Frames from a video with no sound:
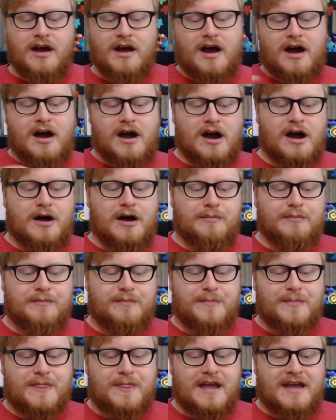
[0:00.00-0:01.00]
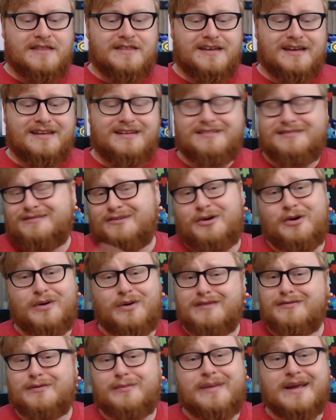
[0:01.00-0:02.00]
And then
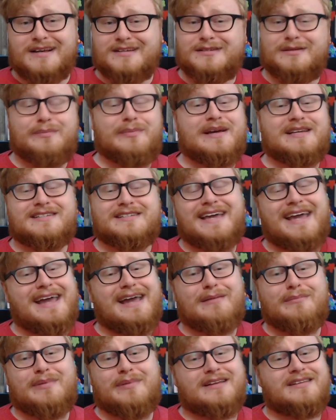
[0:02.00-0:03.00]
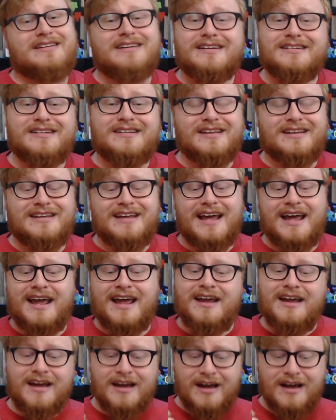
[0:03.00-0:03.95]
whoever makes the best camp at the end of the day